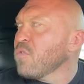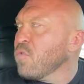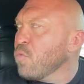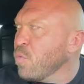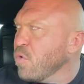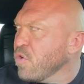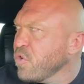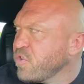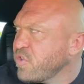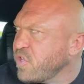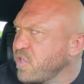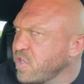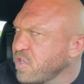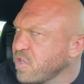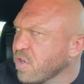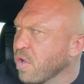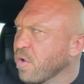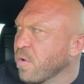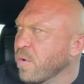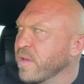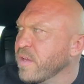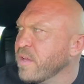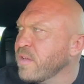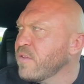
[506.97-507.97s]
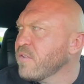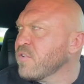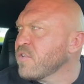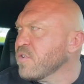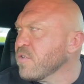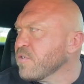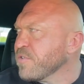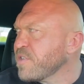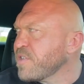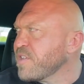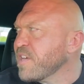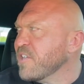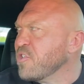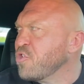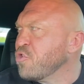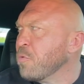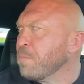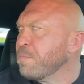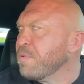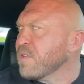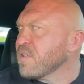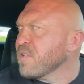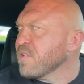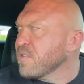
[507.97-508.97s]
Where is he going? There's no essential
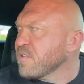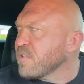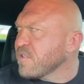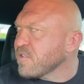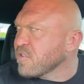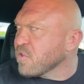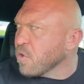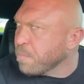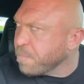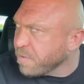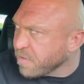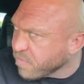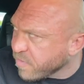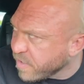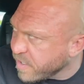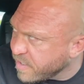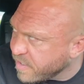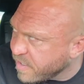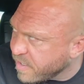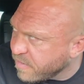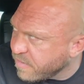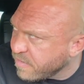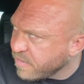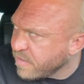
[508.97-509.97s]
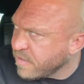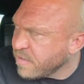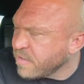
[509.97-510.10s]
businesses open right now.